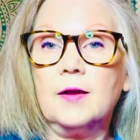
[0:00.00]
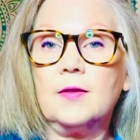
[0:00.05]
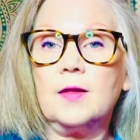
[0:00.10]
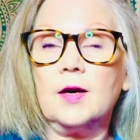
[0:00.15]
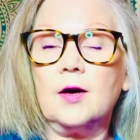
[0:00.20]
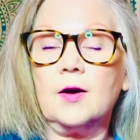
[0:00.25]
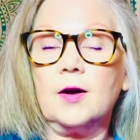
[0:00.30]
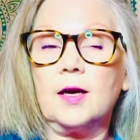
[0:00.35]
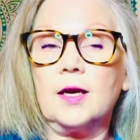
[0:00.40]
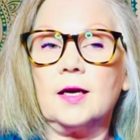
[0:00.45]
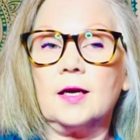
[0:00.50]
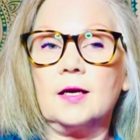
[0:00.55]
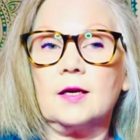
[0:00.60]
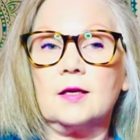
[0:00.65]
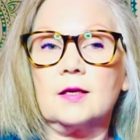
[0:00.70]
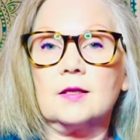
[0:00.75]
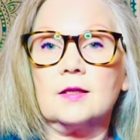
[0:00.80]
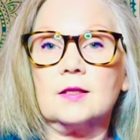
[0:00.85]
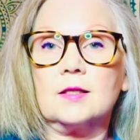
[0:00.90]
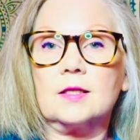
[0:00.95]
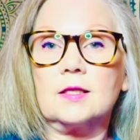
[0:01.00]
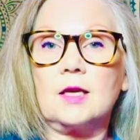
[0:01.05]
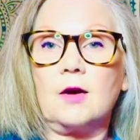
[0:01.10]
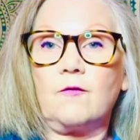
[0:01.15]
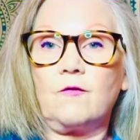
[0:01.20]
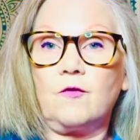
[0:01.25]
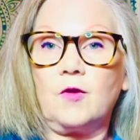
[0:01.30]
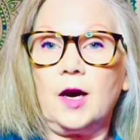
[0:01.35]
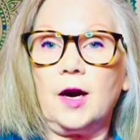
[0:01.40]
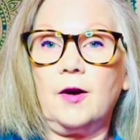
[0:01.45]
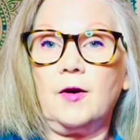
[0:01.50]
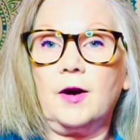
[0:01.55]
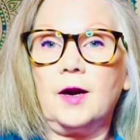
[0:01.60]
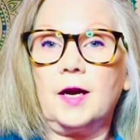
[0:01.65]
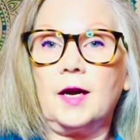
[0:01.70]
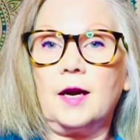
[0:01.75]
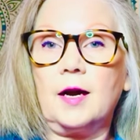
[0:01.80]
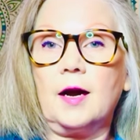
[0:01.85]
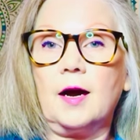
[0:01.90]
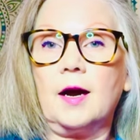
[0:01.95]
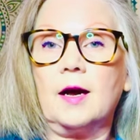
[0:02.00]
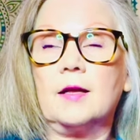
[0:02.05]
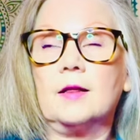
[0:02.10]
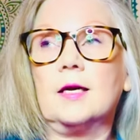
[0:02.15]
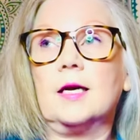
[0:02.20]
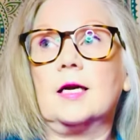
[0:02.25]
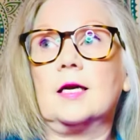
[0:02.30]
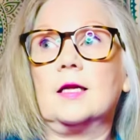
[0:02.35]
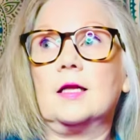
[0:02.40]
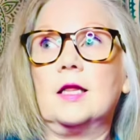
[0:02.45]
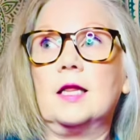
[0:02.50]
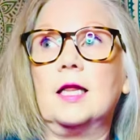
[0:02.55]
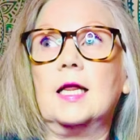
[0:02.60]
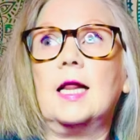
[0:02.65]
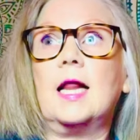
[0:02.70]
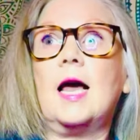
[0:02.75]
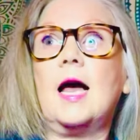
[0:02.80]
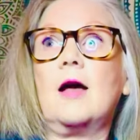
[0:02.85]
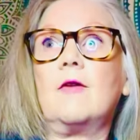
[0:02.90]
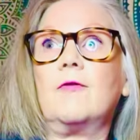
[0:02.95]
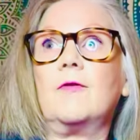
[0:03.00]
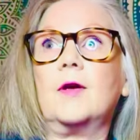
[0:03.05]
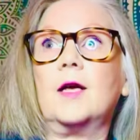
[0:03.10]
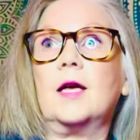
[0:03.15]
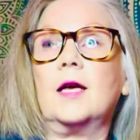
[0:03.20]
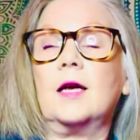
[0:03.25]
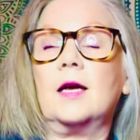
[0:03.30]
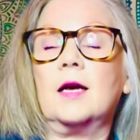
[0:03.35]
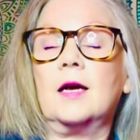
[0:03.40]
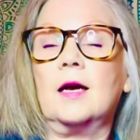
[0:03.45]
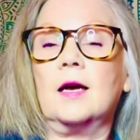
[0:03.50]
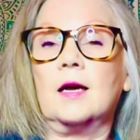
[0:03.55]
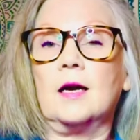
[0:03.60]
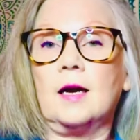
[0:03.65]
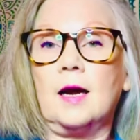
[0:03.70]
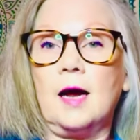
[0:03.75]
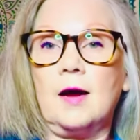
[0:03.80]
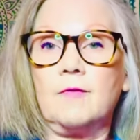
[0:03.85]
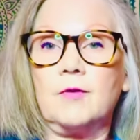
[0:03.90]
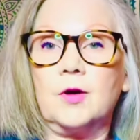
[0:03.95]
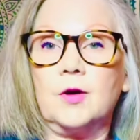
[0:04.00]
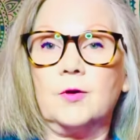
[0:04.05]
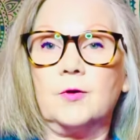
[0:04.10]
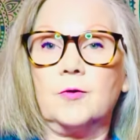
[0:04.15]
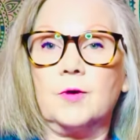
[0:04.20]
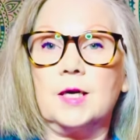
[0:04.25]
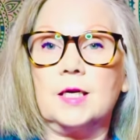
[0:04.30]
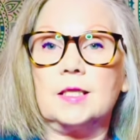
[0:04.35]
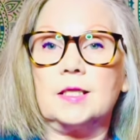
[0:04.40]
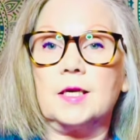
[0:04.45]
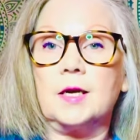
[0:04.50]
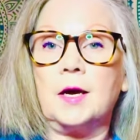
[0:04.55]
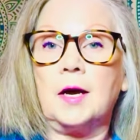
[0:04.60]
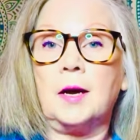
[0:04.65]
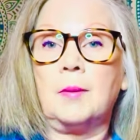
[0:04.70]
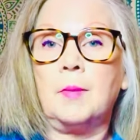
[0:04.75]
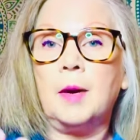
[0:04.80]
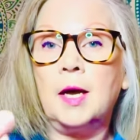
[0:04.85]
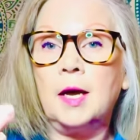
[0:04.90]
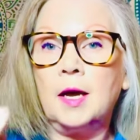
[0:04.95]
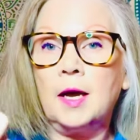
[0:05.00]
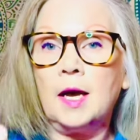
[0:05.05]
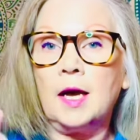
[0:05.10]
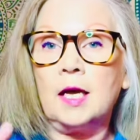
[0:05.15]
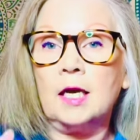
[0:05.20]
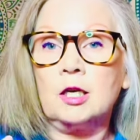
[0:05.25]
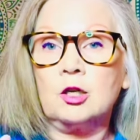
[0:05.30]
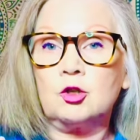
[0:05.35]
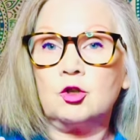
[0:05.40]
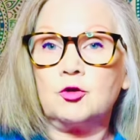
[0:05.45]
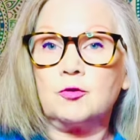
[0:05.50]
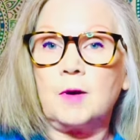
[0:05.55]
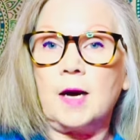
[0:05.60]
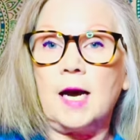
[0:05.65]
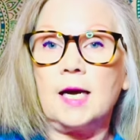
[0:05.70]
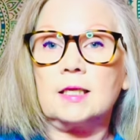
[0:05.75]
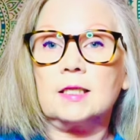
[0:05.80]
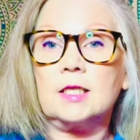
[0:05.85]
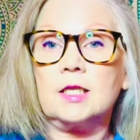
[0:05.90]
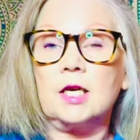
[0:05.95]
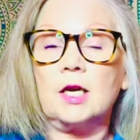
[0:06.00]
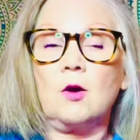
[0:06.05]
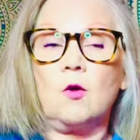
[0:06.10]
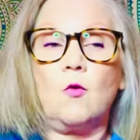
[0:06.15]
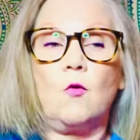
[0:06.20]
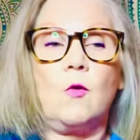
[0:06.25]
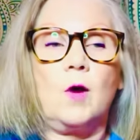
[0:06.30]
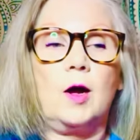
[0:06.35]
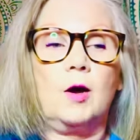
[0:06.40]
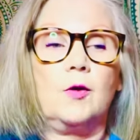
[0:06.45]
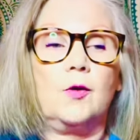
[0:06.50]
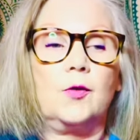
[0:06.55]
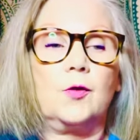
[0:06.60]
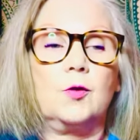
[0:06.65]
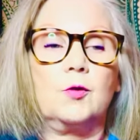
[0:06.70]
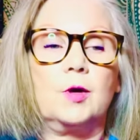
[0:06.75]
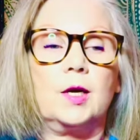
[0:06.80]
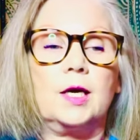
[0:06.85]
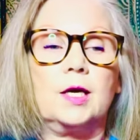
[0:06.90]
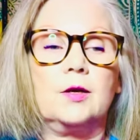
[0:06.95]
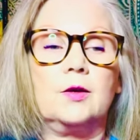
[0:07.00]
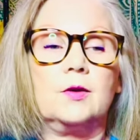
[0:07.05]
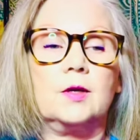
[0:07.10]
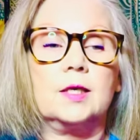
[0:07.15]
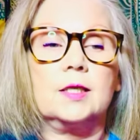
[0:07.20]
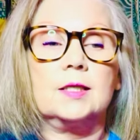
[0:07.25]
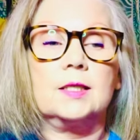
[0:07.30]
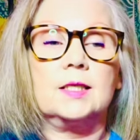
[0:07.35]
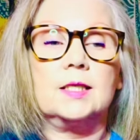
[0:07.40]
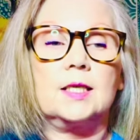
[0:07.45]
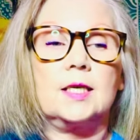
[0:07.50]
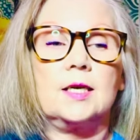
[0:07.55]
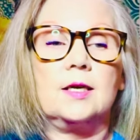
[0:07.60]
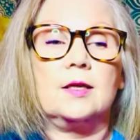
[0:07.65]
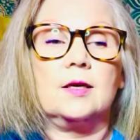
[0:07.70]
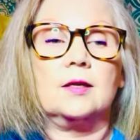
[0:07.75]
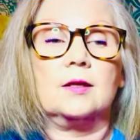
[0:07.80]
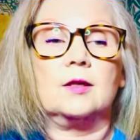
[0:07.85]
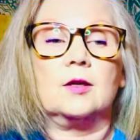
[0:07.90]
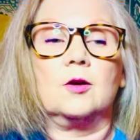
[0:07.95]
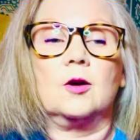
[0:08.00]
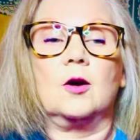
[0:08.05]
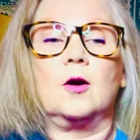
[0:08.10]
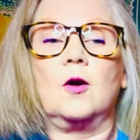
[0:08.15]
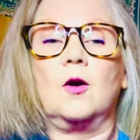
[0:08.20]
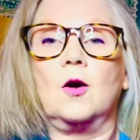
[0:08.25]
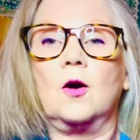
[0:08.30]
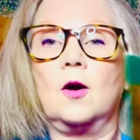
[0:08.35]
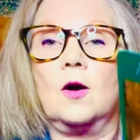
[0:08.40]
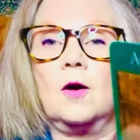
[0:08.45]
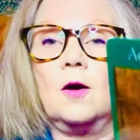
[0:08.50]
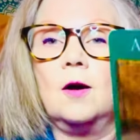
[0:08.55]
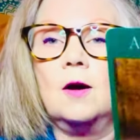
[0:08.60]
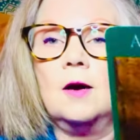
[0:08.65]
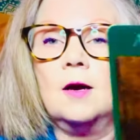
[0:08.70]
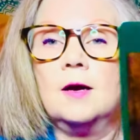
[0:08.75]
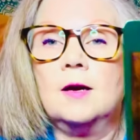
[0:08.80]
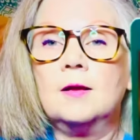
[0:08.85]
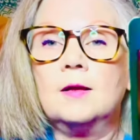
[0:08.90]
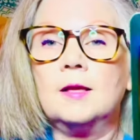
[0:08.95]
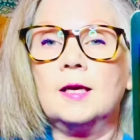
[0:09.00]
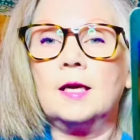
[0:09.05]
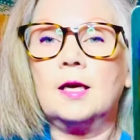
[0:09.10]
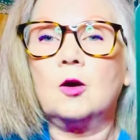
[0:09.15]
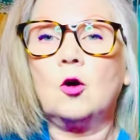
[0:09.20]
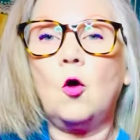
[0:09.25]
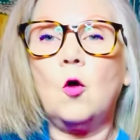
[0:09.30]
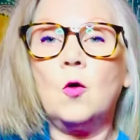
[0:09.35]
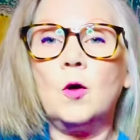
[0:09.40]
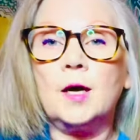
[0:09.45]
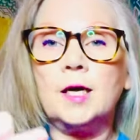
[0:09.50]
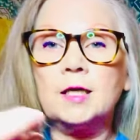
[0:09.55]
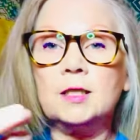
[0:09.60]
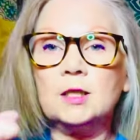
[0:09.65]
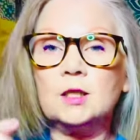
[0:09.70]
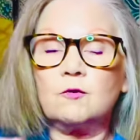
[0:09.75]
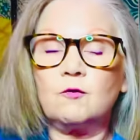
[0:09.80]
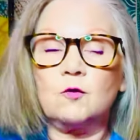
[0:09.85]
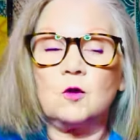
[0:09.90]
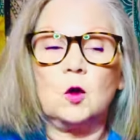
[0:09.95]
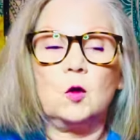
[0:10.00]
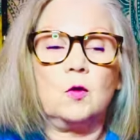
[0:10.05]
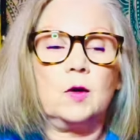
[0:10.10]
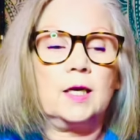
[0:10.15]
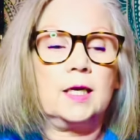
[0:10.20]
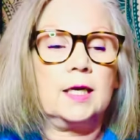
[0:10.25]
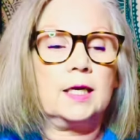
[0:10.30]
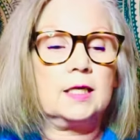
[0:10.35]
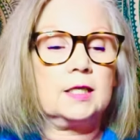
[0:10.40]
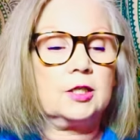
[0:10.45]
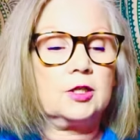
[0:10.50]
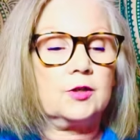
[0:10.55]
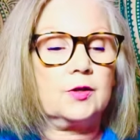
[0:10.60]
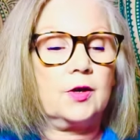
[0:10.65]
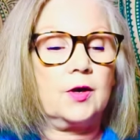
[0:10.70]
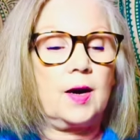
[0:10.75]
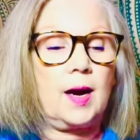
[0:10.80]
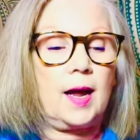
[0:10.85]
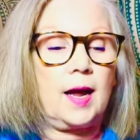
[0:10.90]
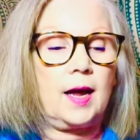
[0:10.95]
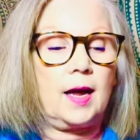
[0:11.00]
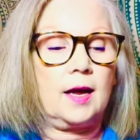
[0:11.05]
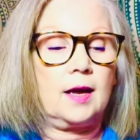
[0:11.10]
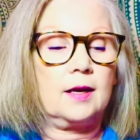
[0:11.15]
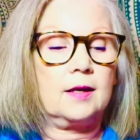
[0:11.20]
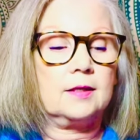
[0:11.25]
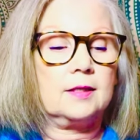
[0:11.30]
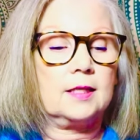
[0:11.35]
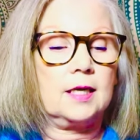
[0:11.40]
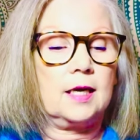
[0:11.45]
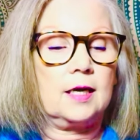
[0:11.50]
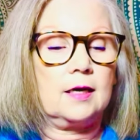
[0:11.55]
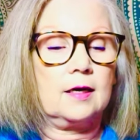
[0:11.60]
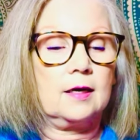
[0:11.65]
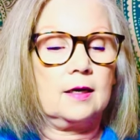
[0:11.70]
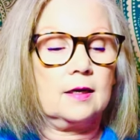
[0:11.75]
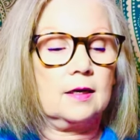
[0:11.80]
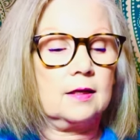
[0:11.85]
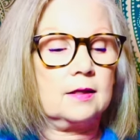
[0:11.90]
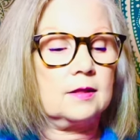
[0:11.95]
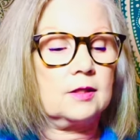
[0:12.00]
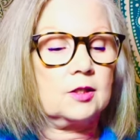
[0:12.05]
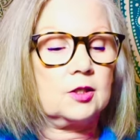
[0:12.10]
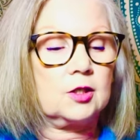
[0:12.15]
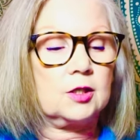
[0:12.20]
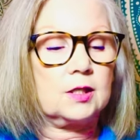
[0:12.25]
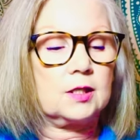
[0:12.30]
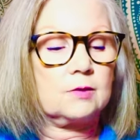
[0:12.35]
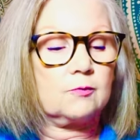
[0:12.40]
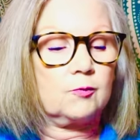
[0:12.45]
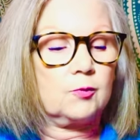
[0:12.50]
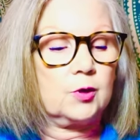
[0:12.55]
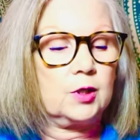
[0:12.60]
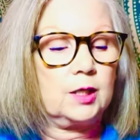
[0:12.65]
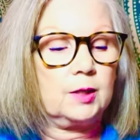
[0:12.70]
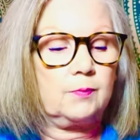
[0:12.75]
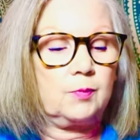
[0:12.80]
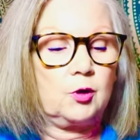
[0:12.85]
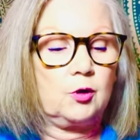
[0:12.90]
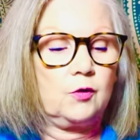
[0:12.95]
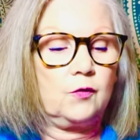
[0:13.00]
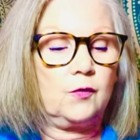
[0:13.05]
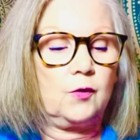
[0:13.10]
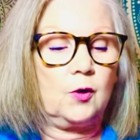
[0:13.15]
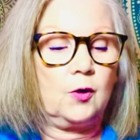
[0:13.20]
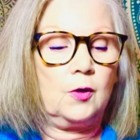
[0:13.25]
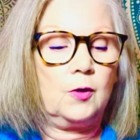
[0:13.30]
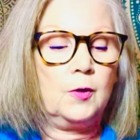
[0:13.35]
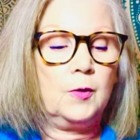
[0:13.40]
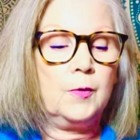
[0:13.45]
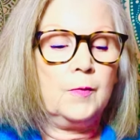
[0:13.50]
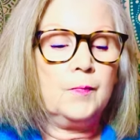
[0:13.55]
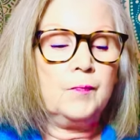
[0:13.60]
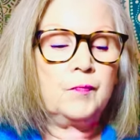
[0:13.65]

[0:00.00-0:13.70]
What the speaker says: There is a fairy, like, laughing and having a great time and attracting wealth, okay? You can see that there are, like, coins floating into their hand, and it's just really beautiful.